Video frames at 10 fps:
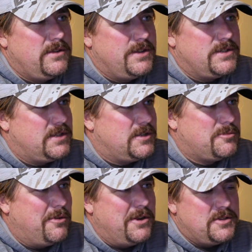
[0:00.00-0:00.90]
because at this
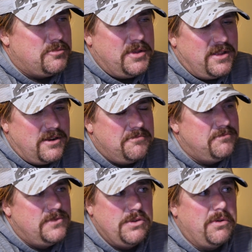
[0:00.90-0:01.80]
point it's been there
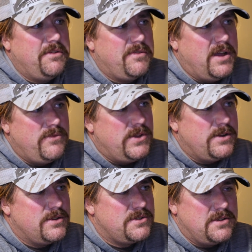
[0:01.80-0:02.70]
25
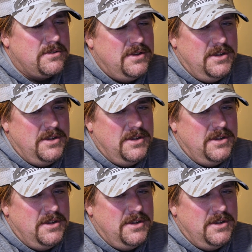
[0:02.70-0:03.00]
years, and